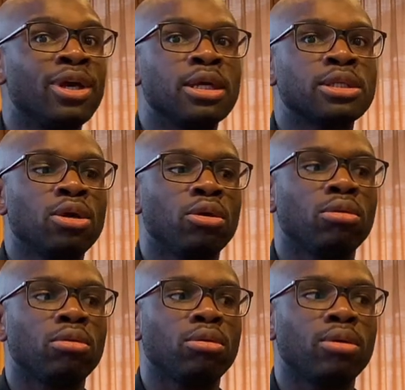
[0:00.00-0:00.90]

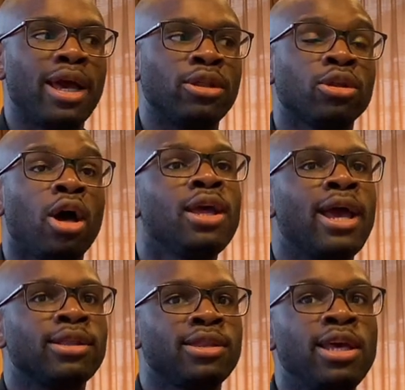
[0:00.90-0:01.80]
So, and on the other
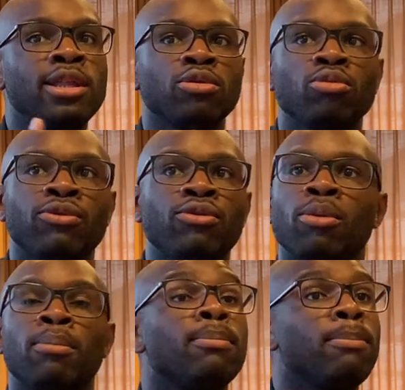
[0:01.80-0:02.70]
hand, they then refer
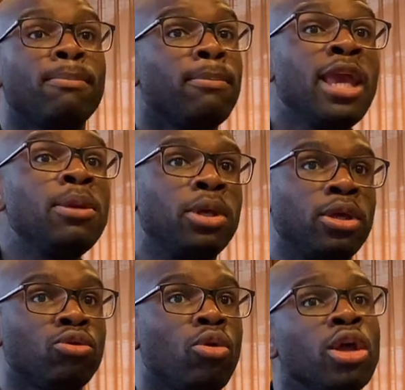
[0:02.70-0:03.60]
maybe
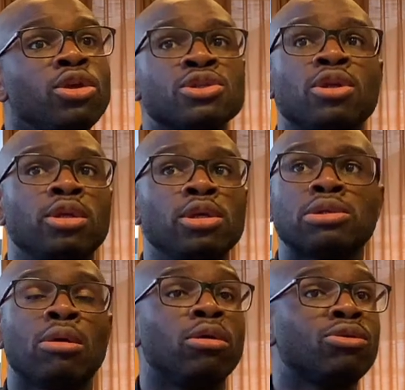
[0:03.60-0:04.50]
to other studies
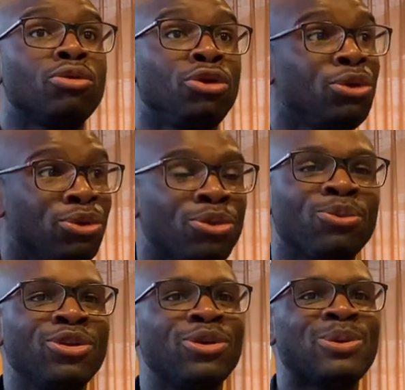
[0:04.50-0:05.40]
or to YouTube
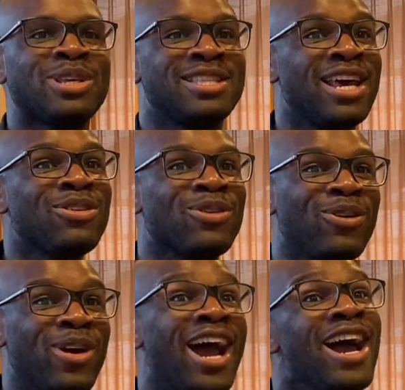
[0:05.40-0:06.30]
videos, et cetera,
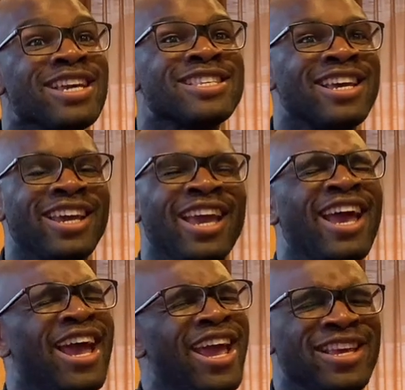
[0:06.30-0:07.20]
where I say,
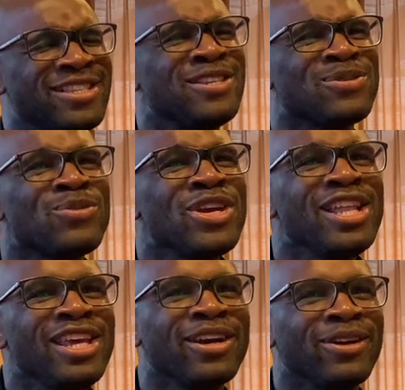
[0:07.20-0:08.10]
hey, is this
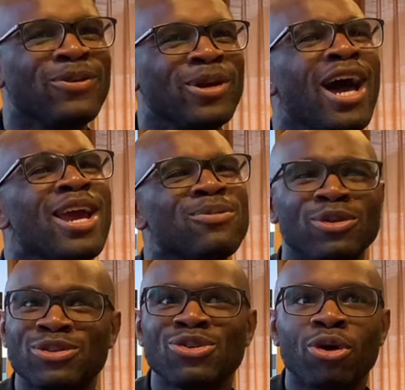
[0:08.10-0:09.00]
really a reliable
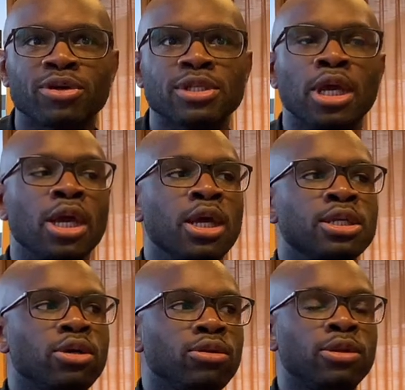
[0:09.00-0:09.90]
source?
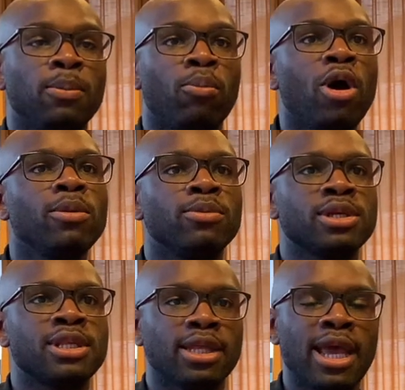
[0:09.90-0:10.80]
So the problem
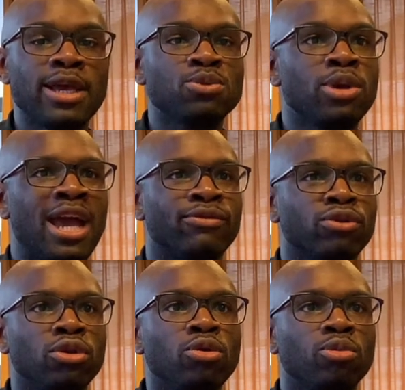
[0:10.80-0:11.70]
is that as we have
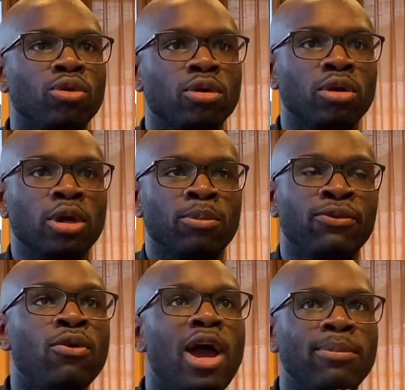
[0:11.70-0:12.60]
no more,
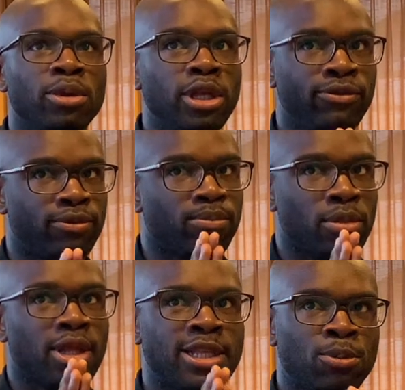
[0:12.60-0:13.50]
before I believed,
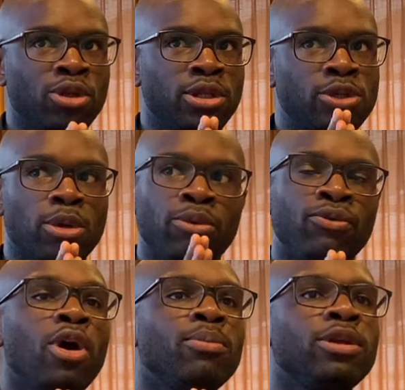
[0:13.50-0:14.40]
let's put it this way,
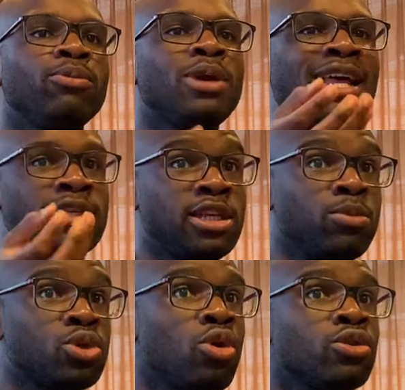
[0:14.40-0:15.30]
before I believed we had the same
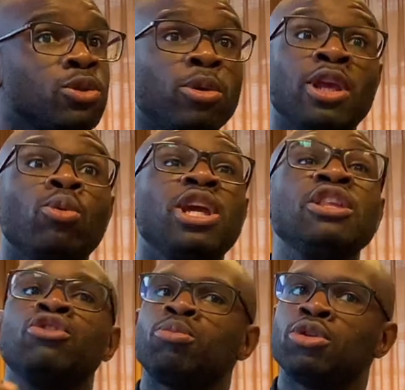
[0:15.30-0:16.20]
sources, but they were
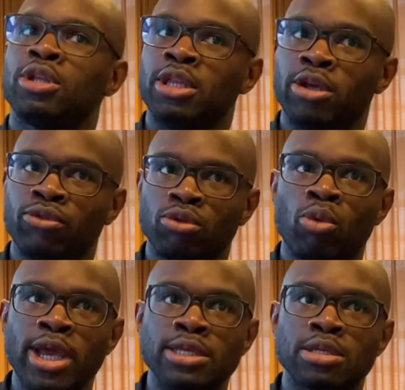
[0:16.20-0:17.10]
interpreted in different
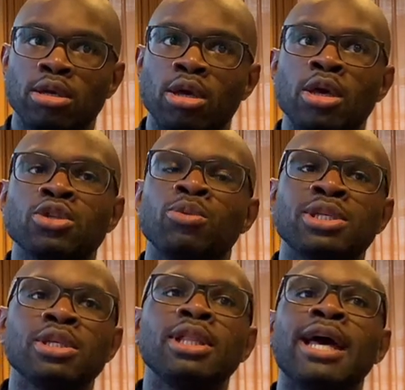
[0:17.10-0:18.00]
ways. So we
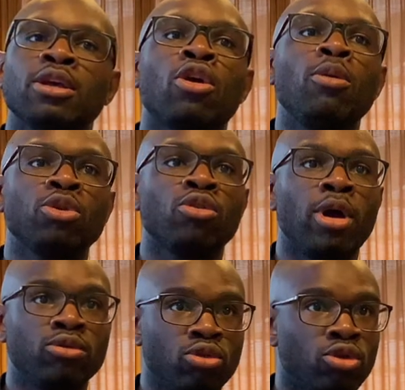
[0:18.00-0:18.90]
still had a common
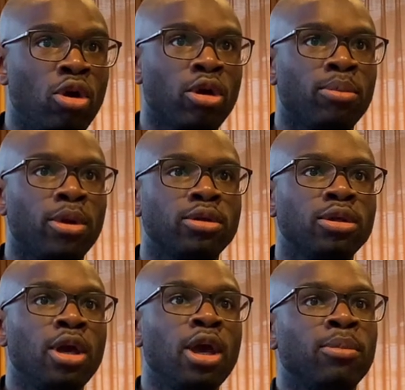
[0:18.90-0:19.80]
ground to talk about.
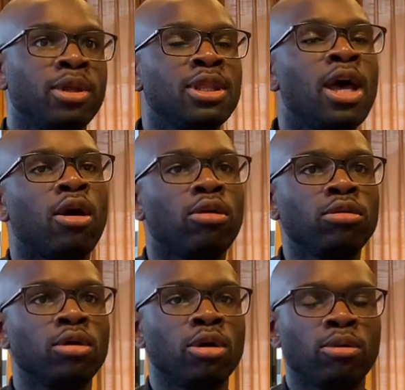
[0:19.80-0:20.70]
But now
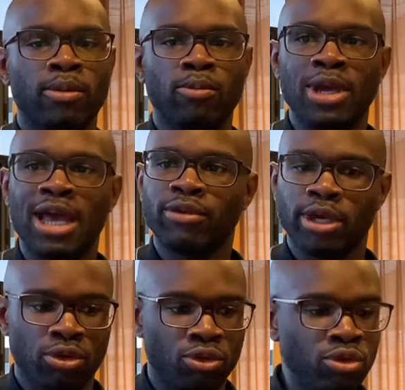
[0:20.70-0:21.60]
we have
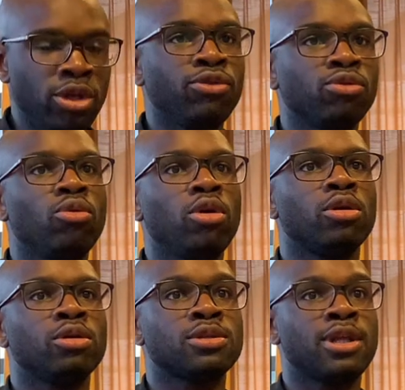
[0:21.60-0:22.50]
like two different
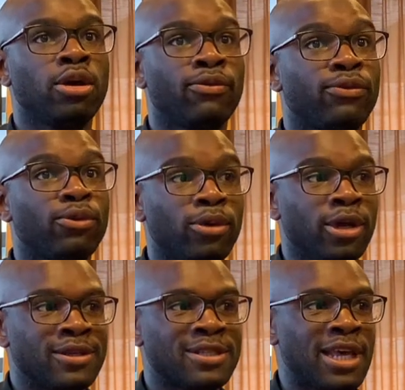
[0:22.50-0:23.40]
worlds that are
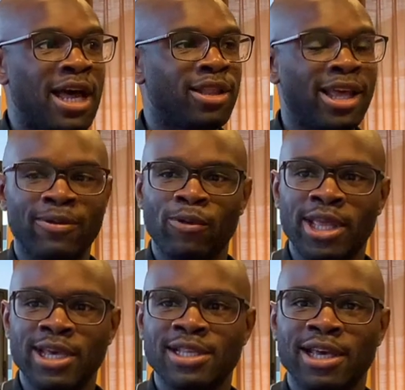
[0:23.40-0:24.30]
self, like where
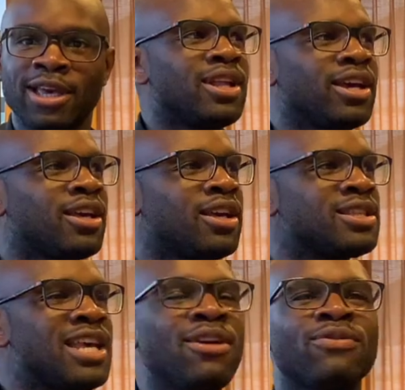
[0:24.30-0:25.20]
there's like, like
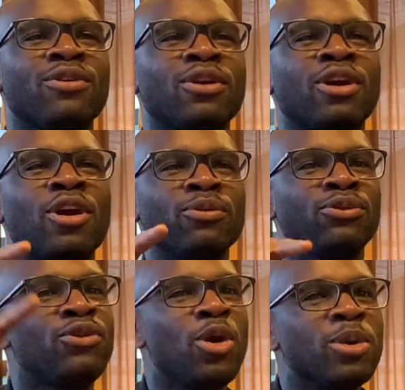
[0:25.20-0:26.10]

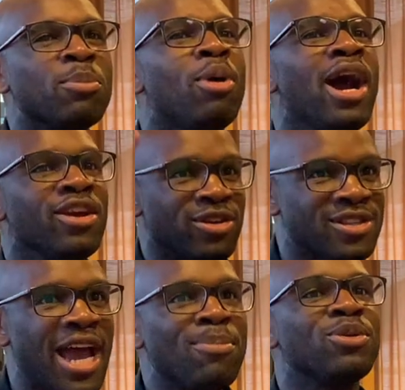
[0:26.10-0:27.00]
self-confirming bias
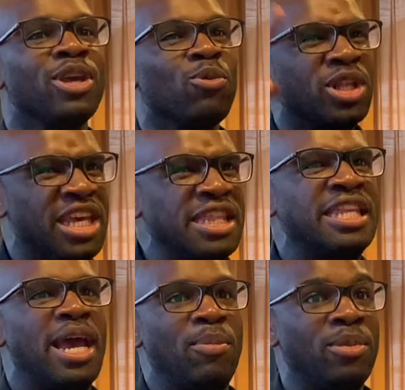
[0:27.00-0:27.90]
happening within
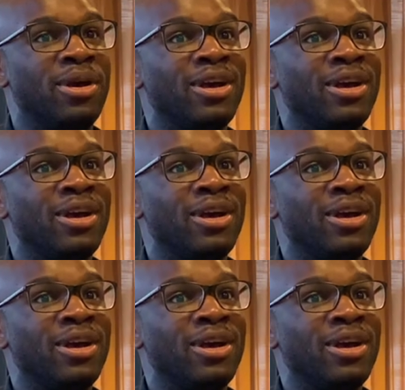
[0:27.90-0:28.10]
them.